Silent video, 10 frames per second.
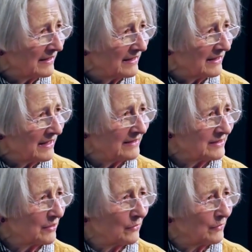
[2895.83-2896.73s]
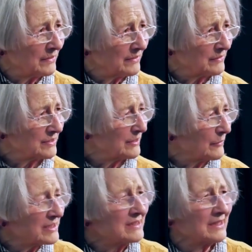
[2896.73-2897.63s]
Mm-hmm. Yeah. And so there's there
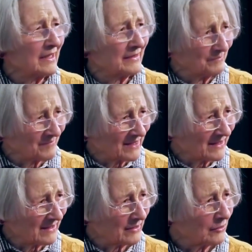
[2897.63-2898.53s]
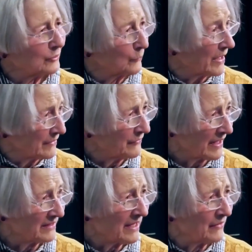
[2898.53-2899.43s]
isn't a a good way to
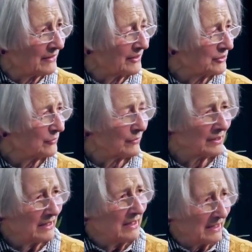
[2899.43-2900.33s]
find out unless you not, yeah.